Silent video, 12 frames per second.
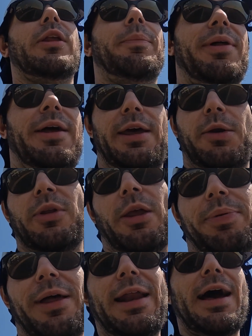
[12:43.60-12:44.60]
the plate in. With the
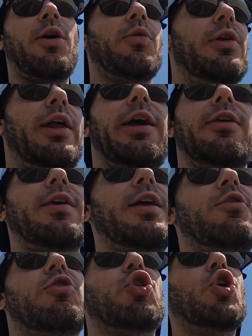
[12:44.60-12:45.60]
plate out, like I
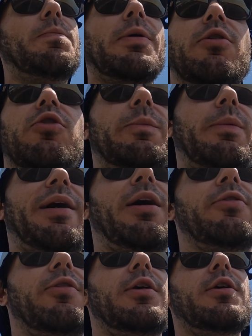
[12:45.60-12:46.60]
said, super
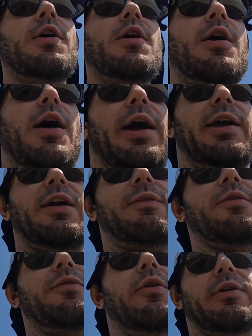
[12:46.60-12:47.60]
bouncy. I could
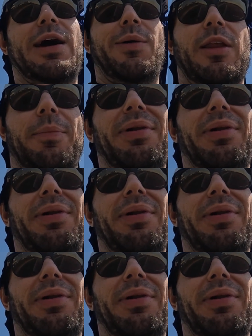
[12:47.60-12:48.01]
definitely feel now with the